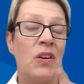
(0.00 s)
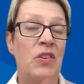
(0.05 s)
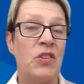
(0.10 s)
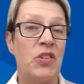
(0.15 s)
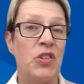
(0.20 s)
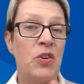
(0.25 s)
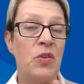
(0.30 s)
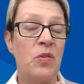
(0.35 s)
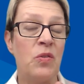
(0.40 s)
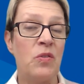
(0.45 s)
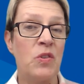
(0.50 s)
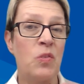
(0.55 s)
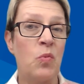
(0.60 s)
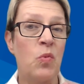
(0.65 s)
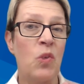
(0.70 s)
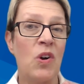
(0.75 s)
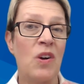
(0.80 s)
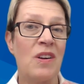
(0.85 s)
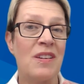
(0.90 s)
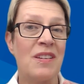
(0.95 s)
choose
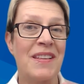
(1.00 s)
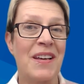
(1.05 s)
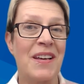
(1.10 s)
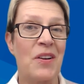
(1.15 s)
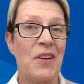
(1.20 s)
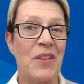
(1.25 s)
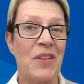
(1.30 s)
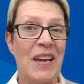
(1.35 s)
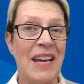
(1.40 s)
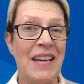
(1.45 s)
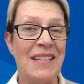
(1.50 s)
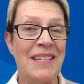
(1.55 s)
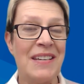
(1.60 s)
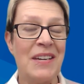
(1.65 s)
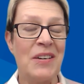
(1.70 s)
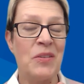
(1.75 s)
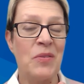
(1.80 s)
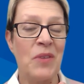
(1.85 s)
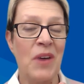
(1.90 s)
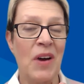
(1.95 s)
words that are
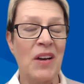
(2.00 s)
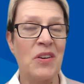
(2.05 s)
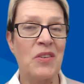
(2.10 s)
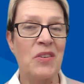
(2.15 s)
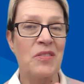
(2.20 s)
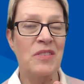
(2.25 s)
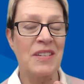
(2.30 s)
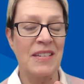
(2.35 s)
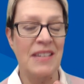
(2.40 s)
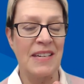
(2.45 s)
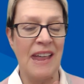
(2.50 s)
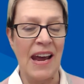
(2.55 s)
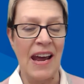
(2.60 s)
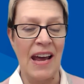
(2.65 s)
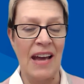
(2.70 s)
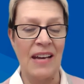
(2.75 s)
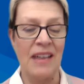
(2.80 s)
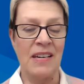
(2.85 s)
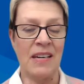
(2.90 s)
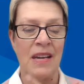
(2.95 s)
easy to
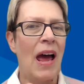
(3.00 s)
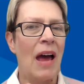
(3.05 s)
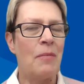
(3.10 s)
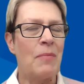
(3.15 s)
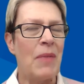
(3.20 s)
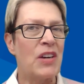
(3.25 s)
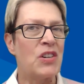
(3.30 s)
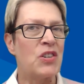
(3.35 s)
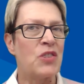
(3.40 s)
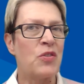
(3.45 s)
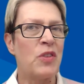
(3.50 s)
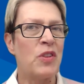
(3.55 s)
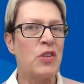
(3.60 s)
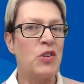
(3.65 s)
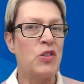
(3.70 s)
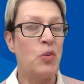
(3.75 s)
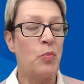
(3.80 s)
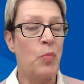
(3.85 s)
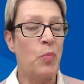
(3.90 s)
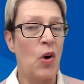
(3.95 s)
understand, make sure
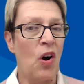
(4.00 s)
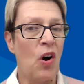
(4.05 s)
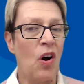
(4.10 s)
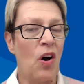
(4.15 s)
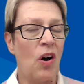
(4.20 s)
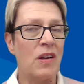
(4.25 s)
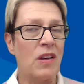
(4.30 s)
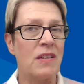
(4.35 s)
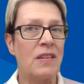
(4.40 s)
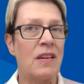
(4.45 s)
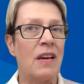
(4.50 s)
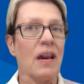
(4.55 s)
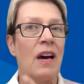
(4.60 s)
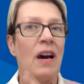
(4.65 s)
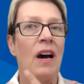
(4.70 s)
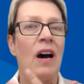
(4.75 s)
that you pause,